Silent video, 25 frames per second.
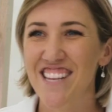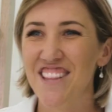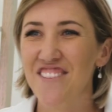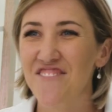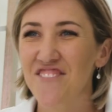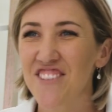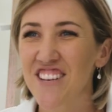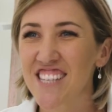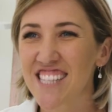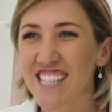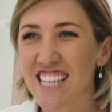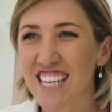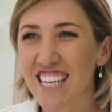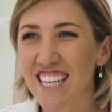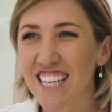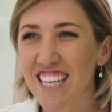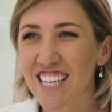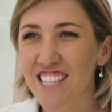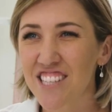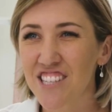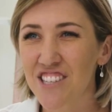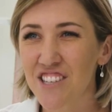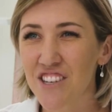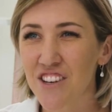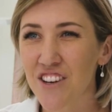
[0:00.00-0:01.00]
So the first thing you
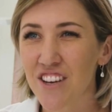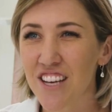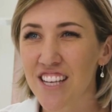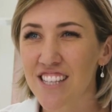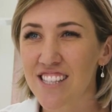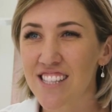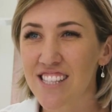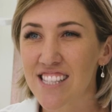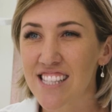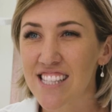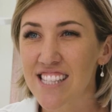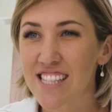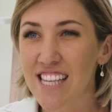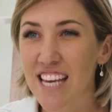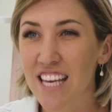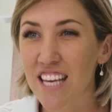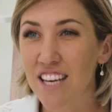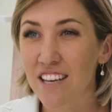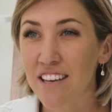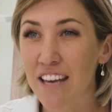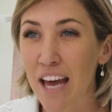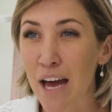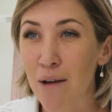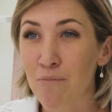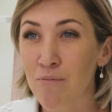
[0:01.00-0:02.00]
need to do is to set
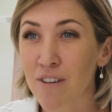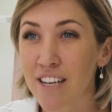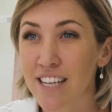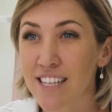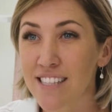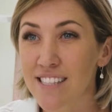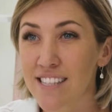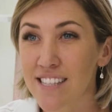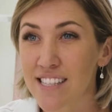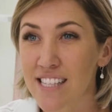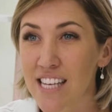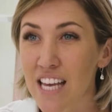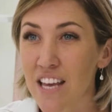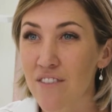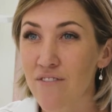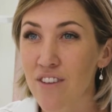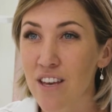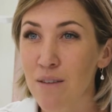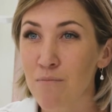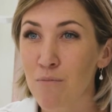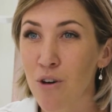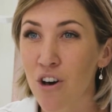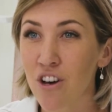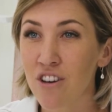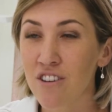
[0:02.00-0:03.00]
your camera into
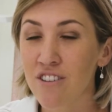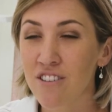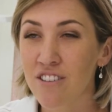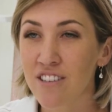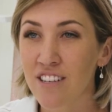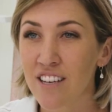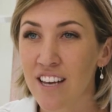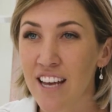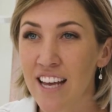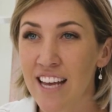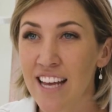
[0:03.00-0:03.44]
TV mode